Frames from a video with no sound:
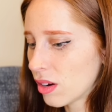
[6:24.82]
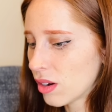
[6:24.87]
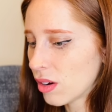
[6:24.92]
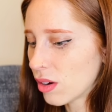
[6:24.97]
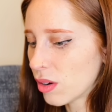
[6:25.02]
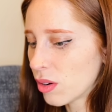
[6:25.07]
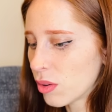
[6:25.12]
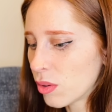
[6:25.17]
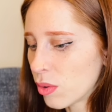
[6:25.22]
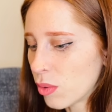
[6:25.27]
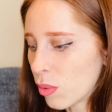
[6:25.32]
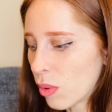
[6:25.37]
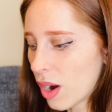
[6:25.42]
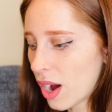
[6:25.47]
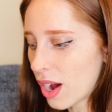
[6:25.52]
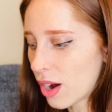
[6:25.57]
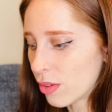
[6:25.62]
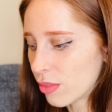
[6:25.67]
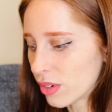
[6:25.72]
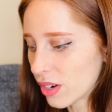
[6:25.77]
Oh
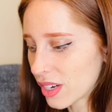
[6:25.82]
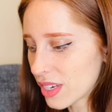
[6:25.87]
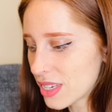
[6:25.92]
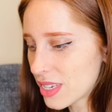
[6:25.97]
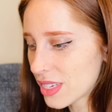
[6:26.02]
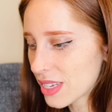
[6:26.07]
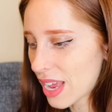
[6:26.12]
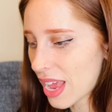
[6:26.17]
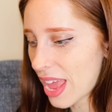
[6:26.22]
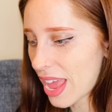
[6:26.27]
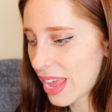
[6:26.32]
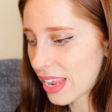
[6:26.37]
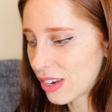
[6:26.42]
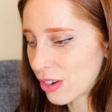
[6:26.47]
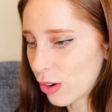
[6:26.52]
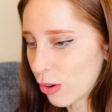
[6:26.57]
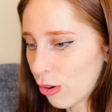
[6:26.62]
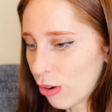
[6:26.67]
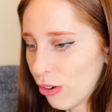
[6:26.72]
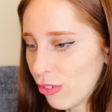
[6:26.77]
wow, nice to end
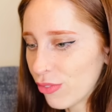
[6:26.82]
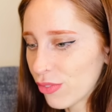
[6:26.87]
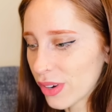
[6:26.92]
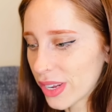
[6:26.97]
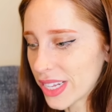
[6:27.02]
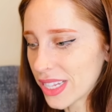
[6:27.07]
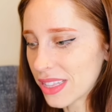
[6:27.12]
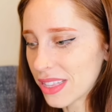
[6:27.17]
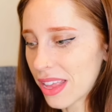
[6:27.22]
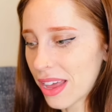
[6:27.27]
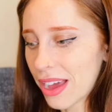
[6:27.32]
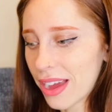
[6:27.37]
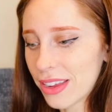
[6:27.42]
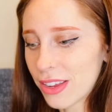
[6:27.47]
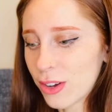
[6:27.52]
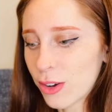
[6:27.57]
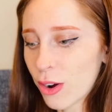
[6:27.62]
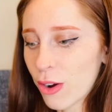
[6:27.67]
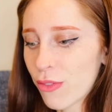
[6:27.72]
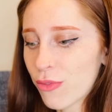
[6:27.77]
it off like that. You
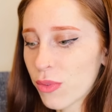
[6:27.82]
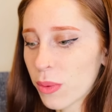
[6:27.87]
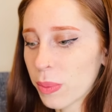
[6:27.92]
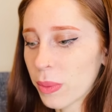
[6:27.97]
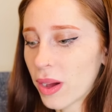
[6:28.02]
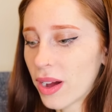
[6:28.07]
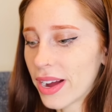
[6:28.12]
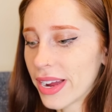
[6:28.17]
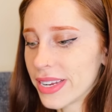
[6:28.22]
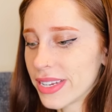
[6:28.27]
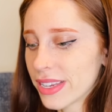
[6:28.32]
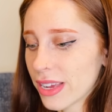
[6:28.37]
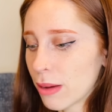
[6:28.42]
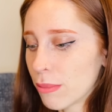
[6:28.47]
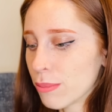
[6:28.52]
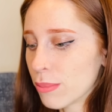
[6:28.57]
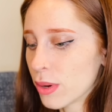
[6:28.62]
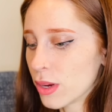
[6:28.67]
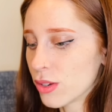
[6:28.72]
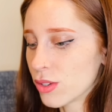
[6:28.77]
go from the high
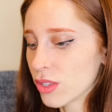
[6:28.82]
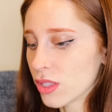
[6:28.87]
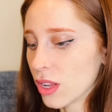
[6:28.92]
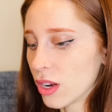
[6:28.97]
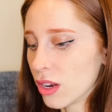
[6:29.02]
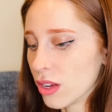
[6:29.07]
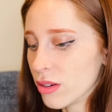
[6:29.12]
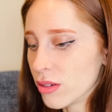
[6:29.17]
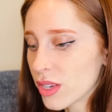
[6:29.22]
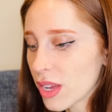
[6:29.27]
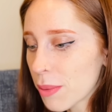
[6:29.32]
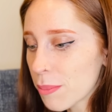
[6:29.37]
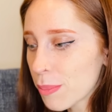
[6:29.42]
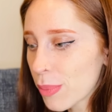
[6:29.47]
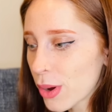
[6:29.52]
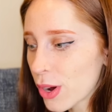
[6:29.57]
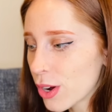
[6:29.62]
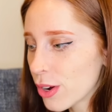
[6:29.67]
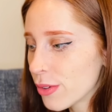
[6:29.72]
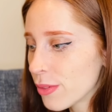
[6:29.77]
tempo to the low
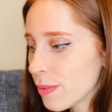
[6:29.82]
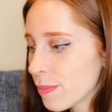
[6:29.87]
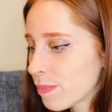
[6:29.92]
tempo.